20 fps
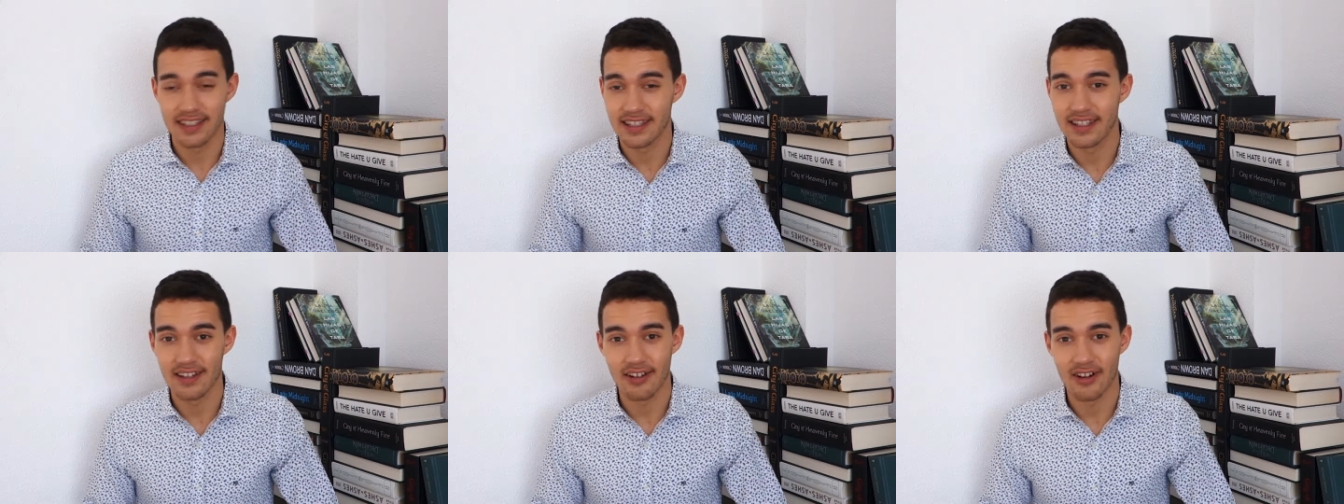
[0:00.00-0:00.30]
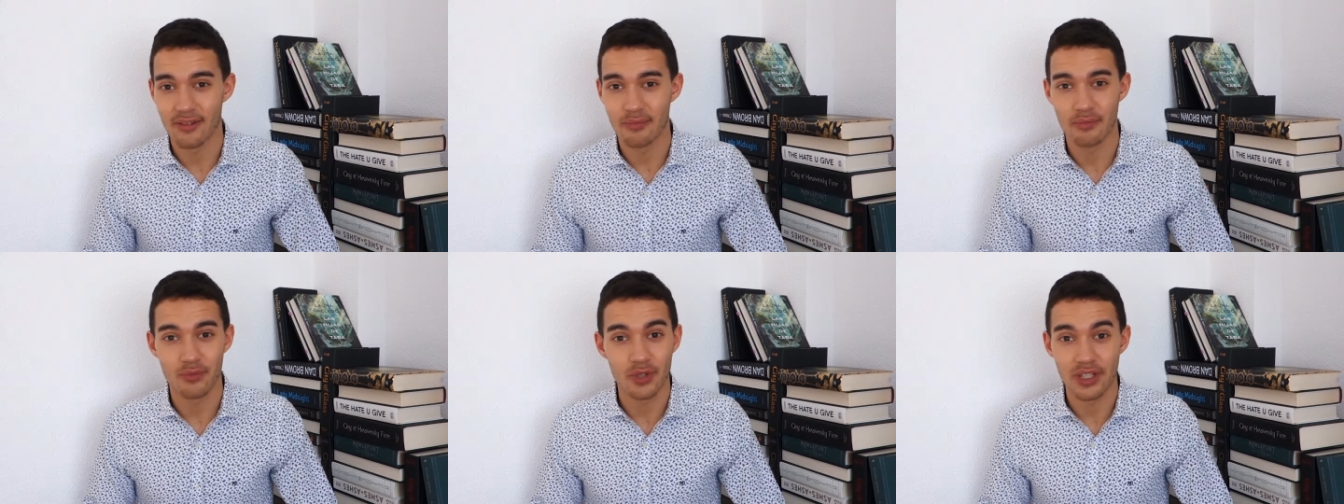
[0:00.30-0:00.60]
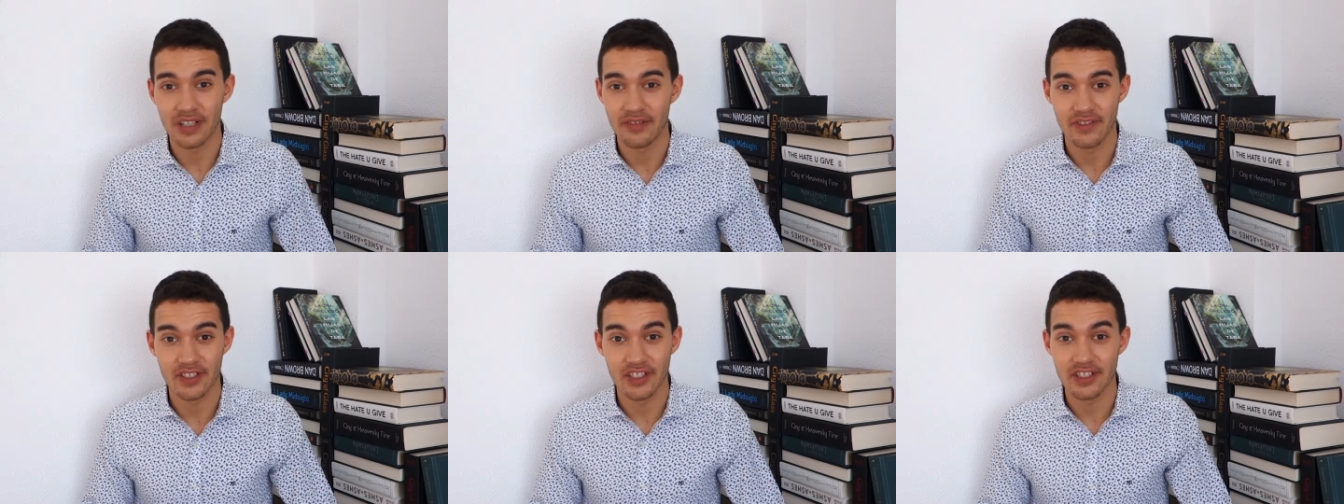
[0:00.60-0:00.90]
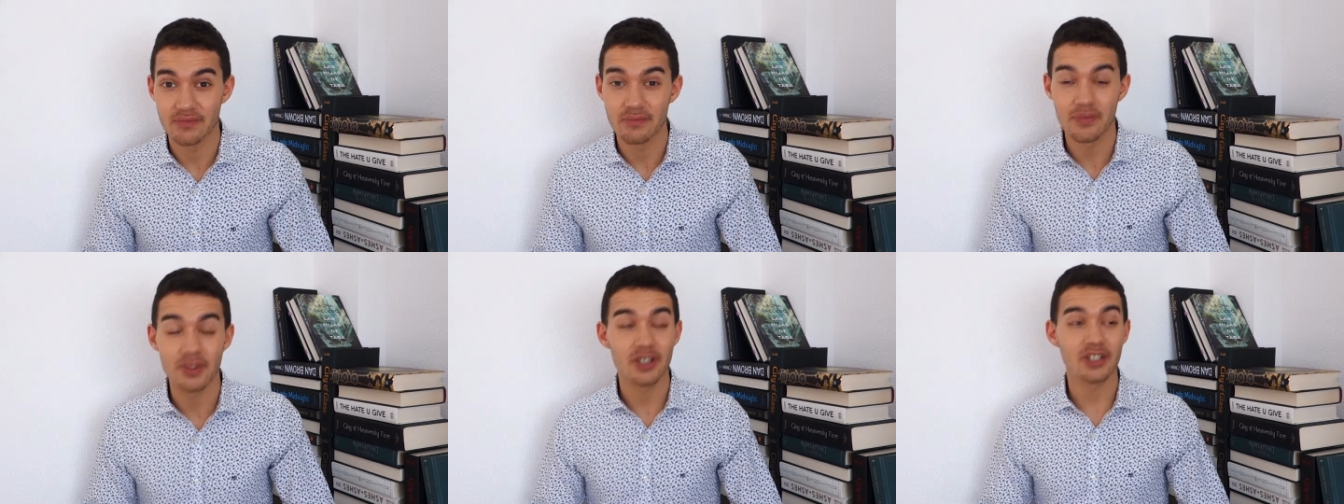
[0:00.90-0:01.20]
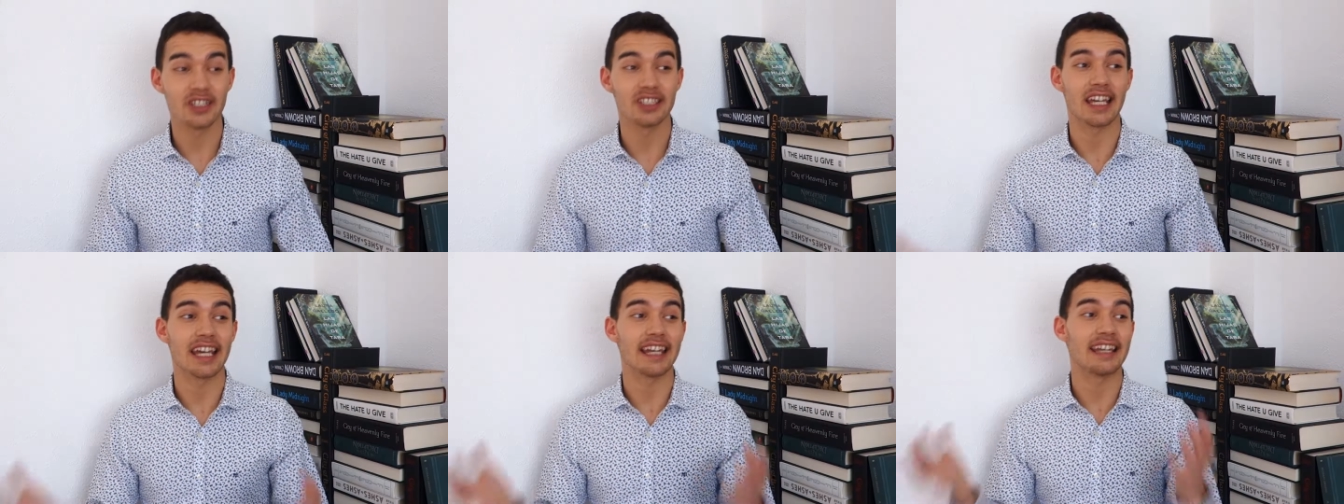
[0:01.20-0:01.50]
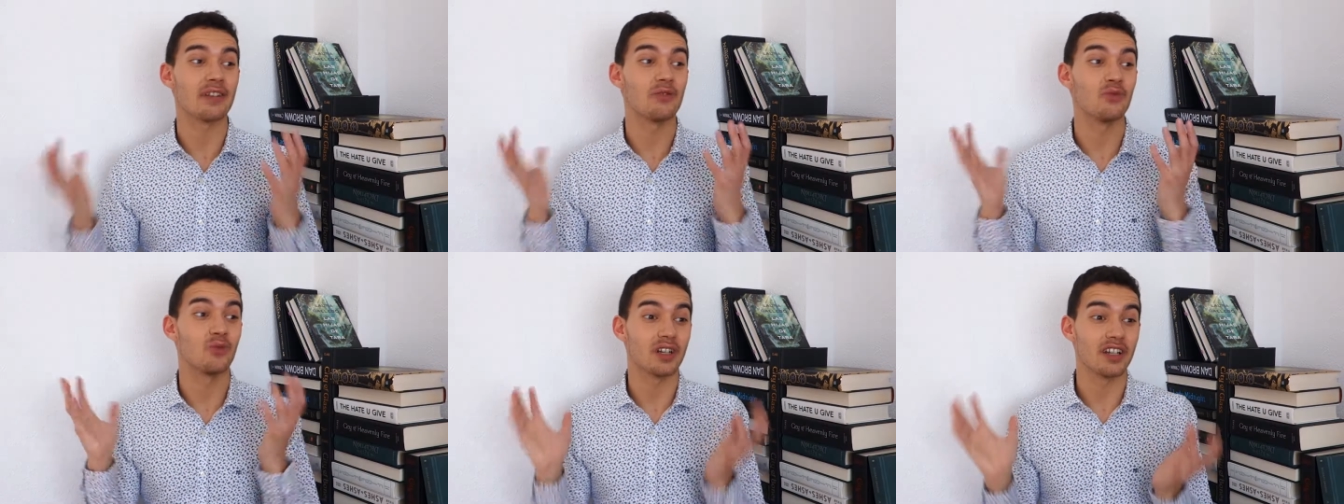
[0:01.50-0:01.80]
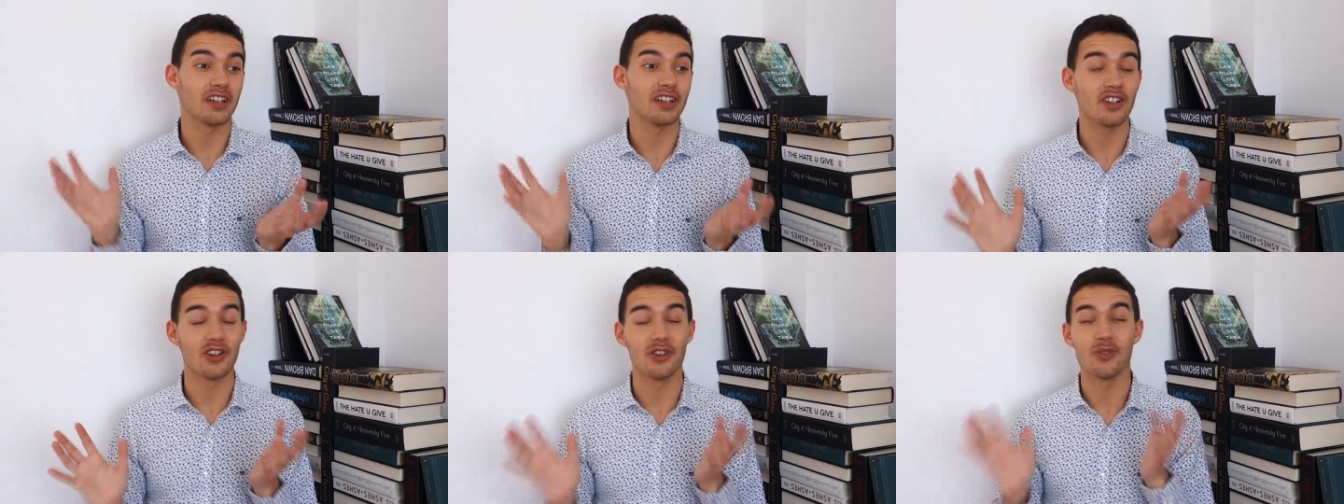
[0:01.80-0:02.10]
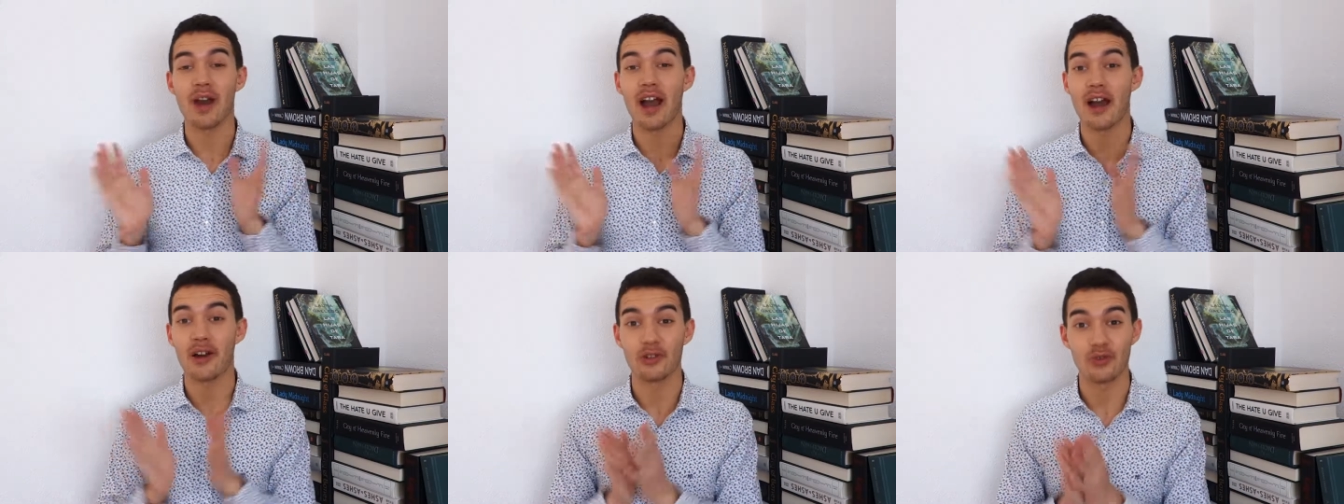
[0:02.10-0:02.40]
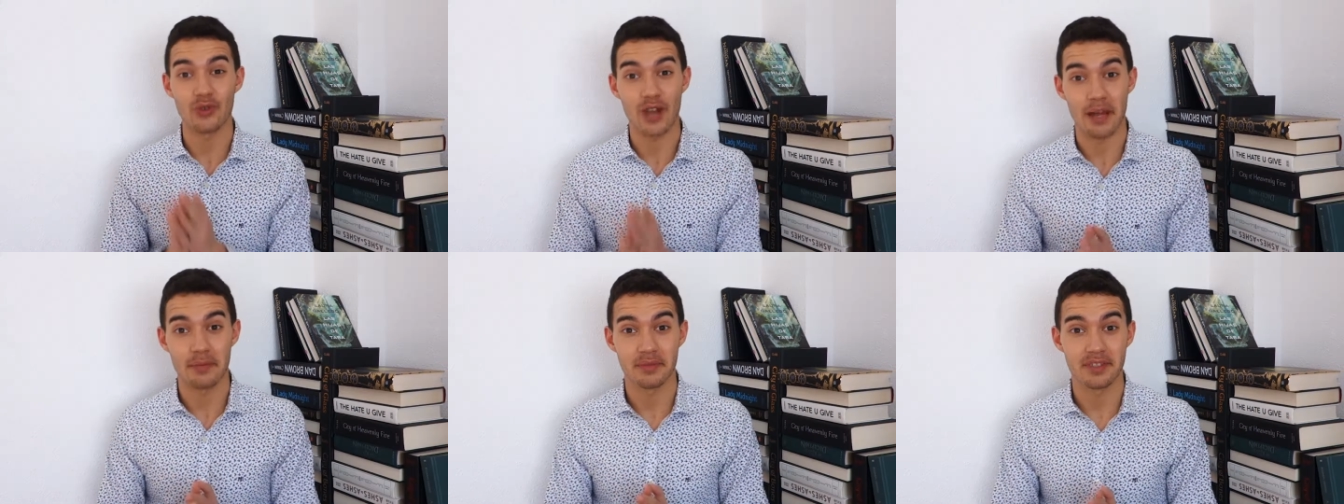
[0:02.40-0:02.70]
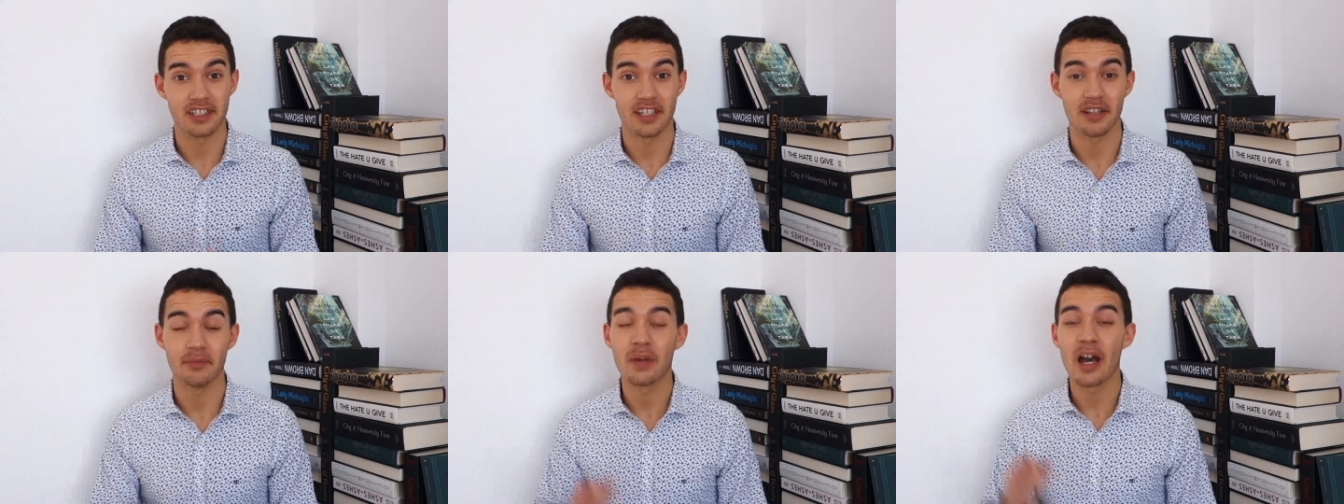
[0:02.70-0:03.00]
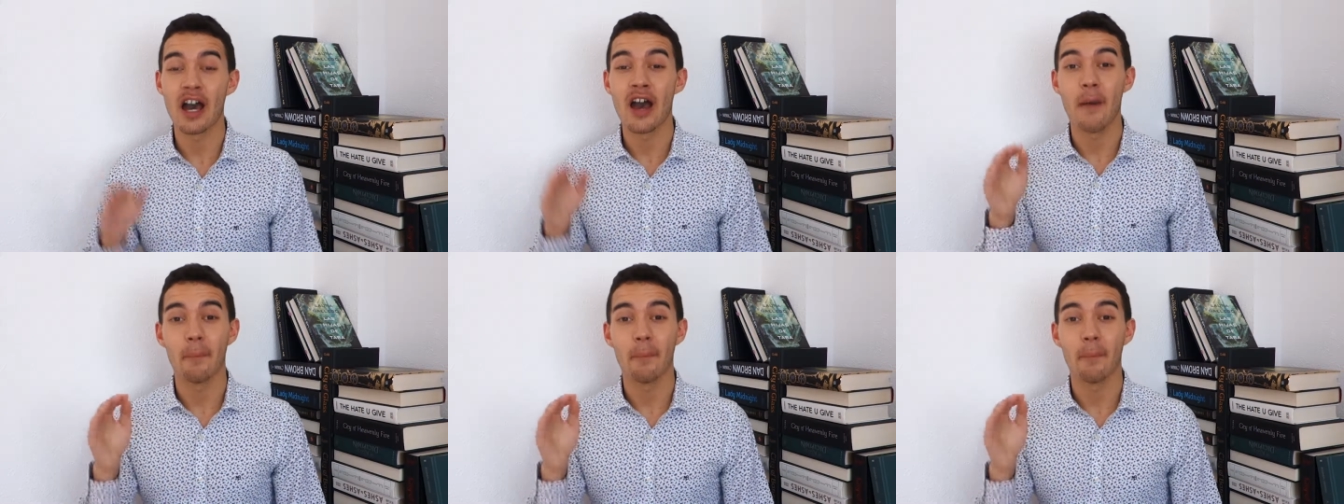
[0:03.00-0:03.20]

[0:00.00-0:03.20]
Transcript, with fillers: the previous books and I want to know how it wraps up.